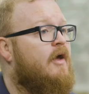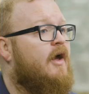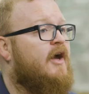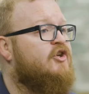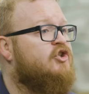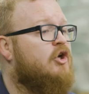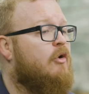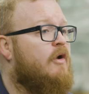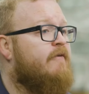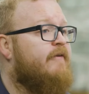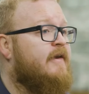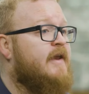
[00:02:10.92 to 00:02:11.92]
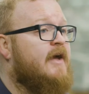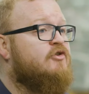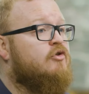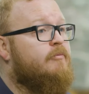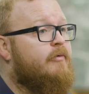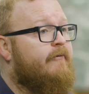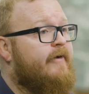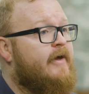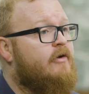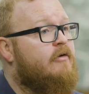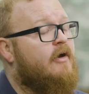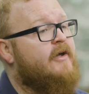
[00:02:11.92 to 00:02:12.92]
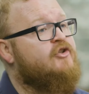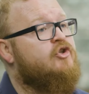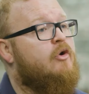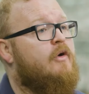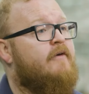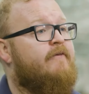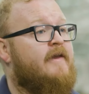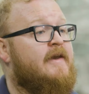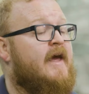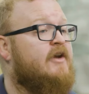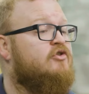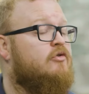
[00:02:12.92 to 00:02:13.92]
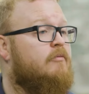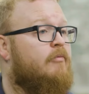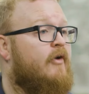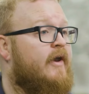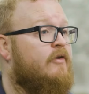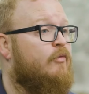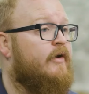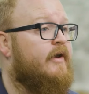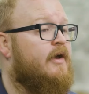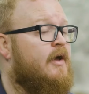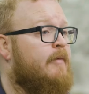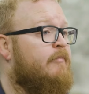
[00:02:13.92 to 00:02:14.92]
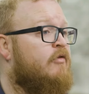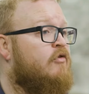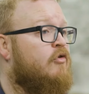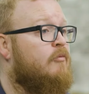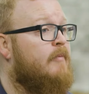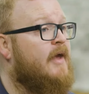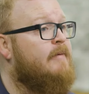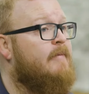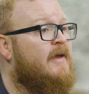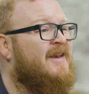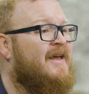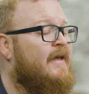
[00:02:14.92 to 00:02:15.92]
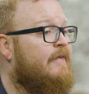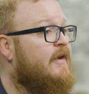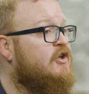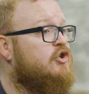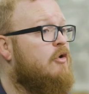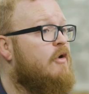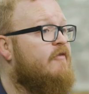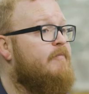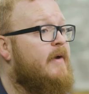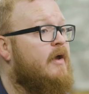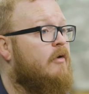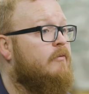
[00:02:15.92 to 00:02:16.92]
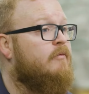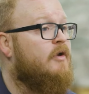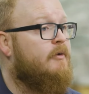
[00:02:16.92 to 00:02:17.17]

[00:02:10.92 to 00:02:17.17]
I show off a natural provider, I show off a national brand when it comes to man-made, then I show off my own.